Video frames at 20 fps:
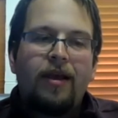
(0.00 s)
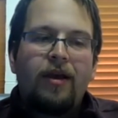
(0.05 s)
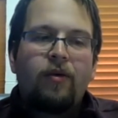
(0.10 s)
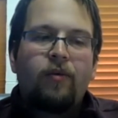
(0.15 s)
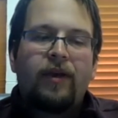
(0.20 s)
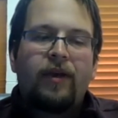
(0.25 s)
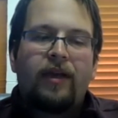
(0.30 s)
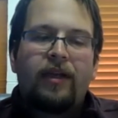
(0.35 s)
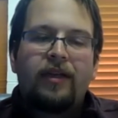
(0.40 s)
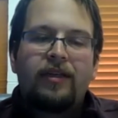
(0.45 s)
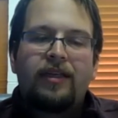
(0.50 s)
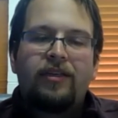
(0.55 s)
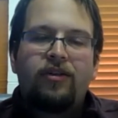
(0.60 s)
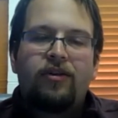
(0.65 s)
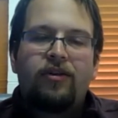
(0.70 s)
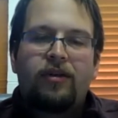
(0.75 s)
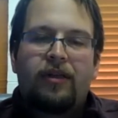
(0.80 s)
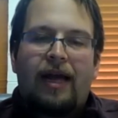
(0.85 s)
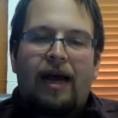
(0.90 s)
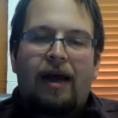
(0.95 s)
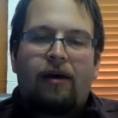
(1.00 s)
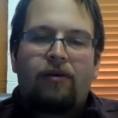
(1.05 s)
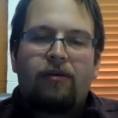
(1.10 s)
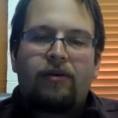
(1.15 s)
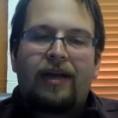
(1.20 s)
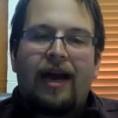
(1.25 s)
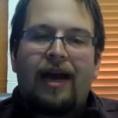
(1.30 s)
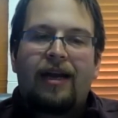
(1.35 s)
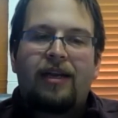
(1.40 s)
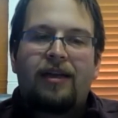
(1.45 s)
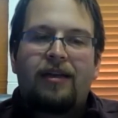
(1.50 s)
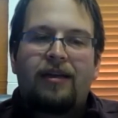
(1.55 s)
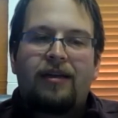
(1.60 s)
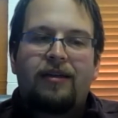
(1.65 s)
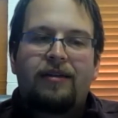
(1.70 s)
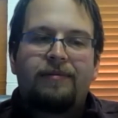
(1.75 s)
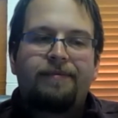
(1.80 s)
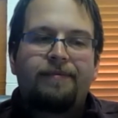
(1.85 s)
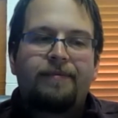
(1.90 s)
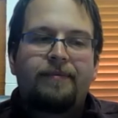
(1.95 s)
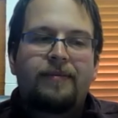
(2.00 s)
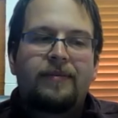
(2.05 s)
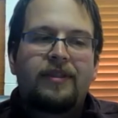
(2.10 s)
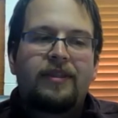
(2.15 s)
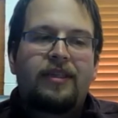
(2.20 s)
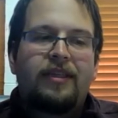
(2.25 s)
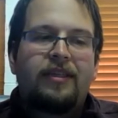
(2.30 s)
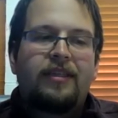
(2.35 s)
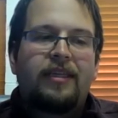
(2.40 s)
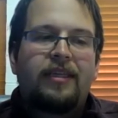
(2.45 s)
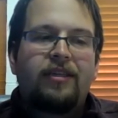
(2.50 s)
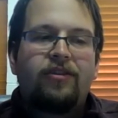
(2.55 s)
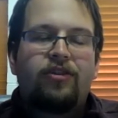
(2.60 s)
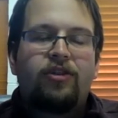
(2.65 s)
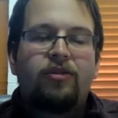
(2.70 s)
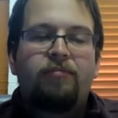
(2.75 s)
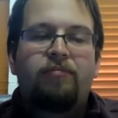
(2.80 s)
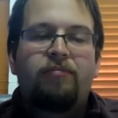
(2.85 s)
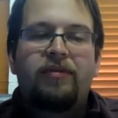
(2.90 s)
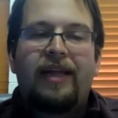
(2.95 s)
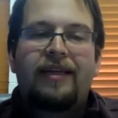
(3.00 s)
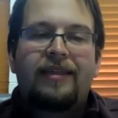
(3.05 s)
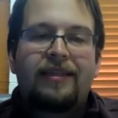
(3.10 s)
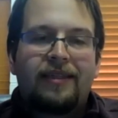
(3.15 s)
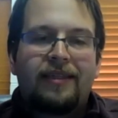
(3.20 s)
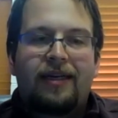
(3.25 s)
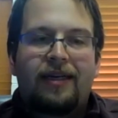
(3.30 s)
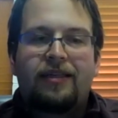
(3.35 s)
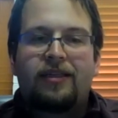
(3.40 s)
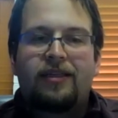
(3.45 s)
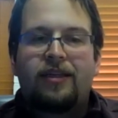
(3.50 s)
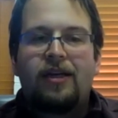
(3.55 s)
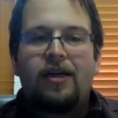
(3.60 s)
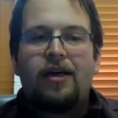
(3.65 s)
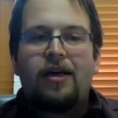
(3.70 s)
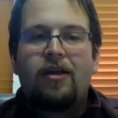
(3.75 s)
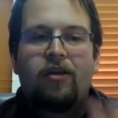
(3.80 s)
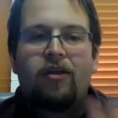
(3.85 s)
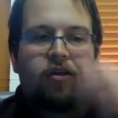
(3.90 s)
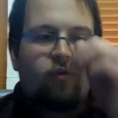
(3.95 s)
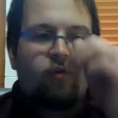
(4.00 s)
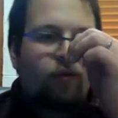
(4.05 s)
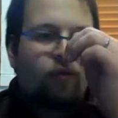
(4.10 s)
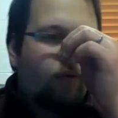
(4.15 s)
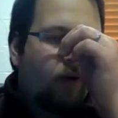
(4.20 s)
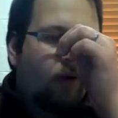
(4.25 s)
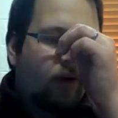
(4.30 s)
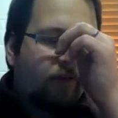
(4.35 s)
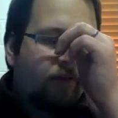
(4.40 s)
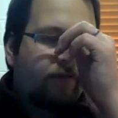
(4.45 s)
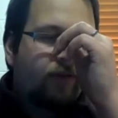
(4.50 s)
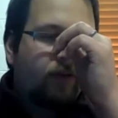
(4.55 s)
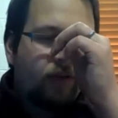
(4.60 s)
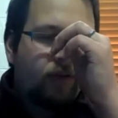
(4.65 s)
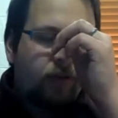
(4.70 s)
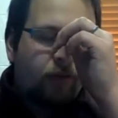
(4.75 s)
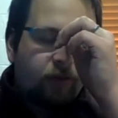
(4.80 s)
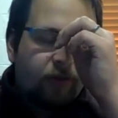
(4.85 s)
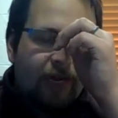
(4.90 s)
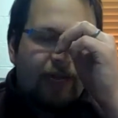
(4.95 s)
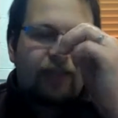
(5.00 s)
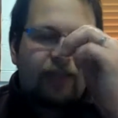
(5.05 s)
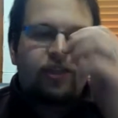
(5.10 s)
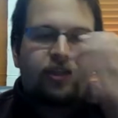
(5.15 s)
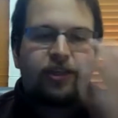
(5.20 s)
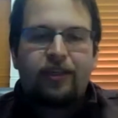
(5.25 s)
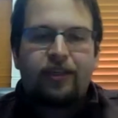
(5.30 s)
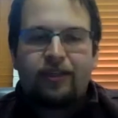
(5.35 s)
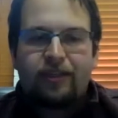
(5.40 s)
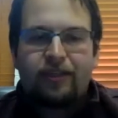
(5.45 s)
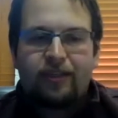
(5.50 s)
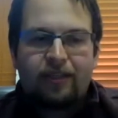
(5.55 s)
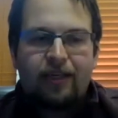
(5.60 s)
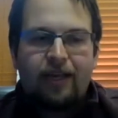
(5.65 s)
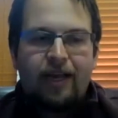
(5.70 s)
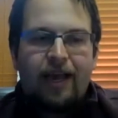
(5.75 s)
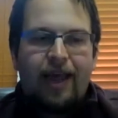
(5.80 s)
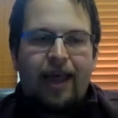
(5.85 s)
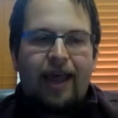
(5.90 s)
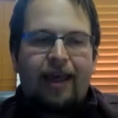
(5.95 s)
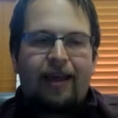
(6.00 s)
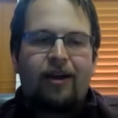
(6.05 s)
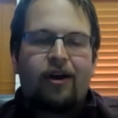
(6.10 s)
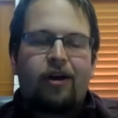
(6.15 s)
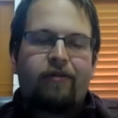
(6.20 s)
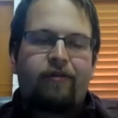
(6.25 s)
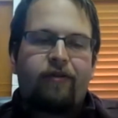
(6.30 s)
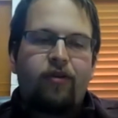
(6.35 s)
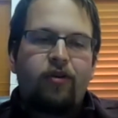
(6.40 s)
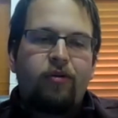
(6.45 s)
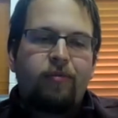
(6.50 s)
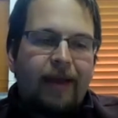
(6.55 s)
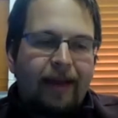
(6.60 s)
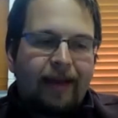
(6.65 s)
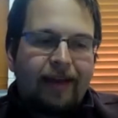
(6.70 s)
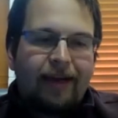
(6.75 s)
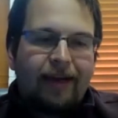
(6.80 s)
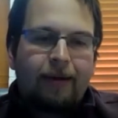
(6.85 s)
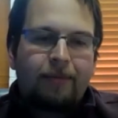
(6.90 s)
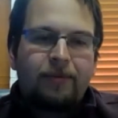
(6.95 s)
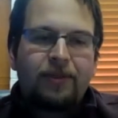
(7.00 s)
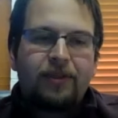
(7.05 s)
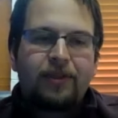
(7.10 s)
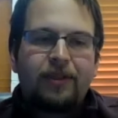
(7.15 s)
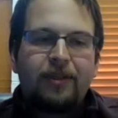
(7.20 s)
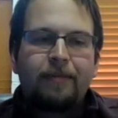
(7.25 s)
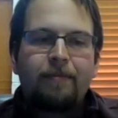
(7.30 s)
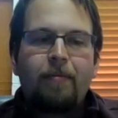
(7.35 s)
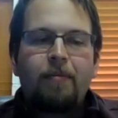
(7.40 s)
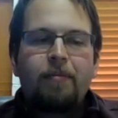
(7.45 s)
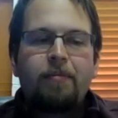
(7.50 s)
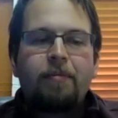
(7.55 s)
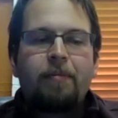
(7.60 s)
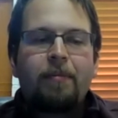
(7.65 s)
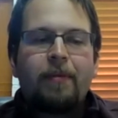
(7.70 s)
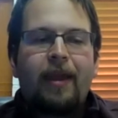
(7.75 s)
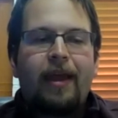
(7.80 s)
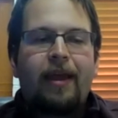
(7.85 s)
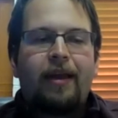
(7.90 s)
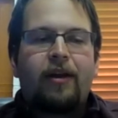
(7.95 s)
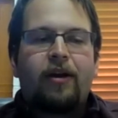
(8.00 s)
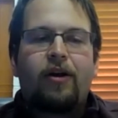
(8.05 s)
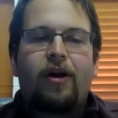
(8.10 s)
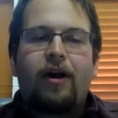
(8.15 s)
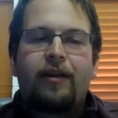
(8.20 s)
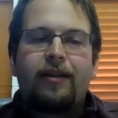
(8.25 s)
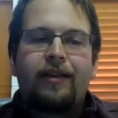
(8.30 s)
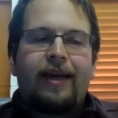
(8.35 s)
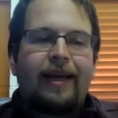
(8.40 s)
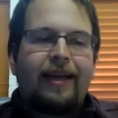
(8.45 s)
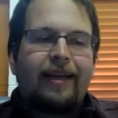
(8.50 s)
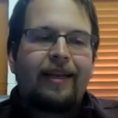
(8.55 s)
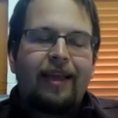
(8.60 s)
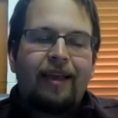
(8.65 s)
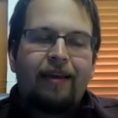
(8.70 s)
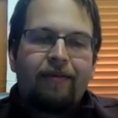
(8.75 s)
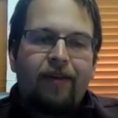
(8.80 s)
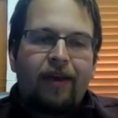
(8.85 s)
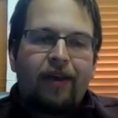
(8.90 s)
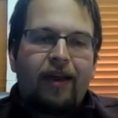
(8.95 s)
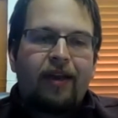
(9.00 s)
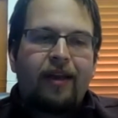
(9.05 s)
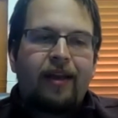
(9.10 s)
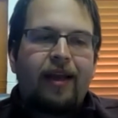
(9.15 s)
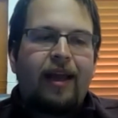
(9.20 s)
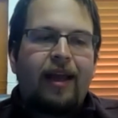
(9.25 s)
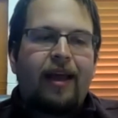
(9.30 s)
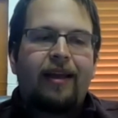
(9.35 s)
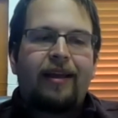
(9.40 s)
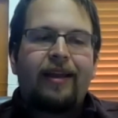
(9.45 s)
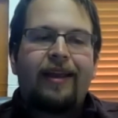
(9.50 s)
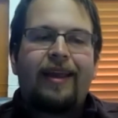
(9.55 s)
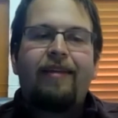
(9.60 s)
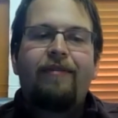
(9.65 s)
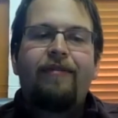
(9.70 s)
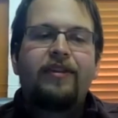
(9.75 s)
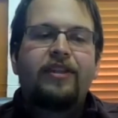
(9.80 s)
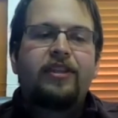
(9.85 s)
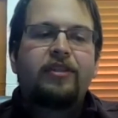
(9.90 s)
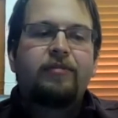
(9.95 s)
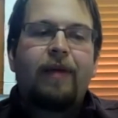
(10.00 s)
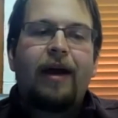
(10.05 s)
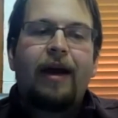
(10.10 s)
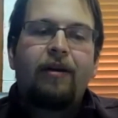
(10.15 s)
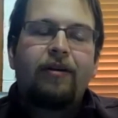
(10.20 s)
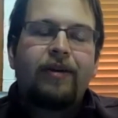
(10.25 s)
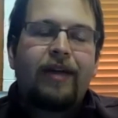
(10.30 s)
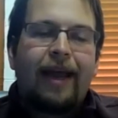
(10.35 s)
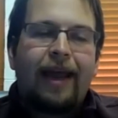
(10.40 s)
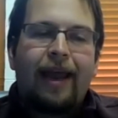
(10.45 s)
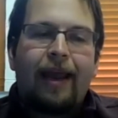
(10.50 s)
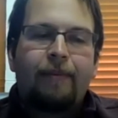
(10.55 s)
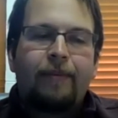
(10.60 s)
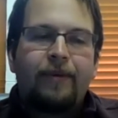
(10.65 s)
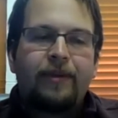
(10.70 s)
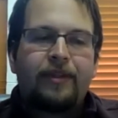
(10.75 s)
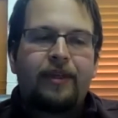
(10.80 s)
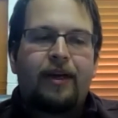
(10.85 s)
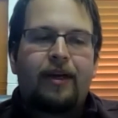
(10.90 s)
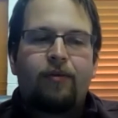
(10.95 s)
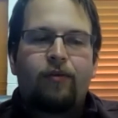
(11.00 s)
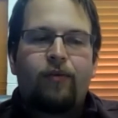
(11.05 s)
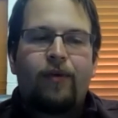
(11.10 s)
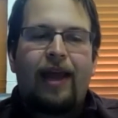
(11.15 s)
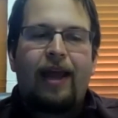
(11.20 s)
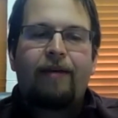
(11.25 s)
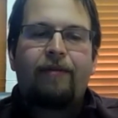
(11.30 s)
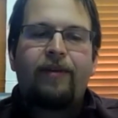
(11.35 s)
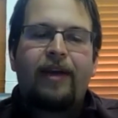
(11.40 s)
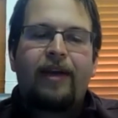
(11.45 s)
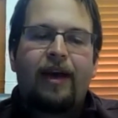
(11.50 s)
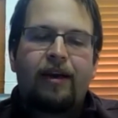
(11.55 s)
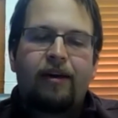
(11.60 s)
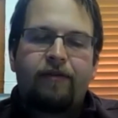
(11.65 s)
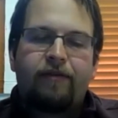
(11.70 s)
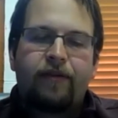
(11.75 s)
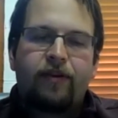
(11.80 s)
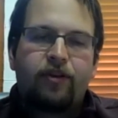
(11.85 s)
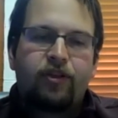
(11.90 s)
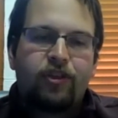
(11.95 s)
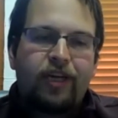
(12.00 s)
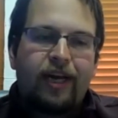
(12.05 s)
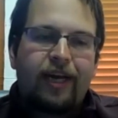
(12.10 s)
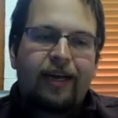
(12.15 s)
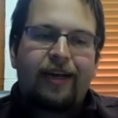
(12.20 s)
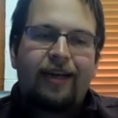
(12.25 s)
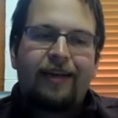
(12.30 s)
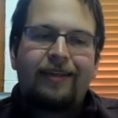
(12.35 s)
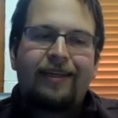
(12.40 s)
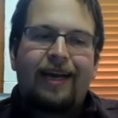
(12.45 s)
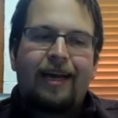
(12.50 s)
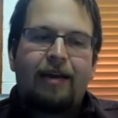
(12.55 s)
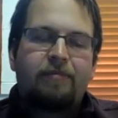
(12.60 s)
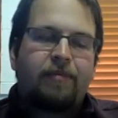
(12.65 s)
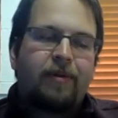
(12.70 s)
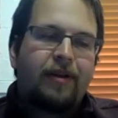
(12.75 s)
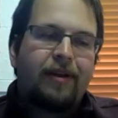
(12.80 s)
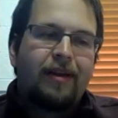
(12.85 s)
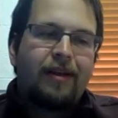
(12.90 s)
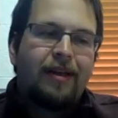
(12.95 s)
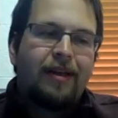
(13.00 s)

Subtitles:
We continue to allow God to continue to bless us through our food donations and our food pickups and our online giving and even smile.amazon. We haven't got our first check in yet, but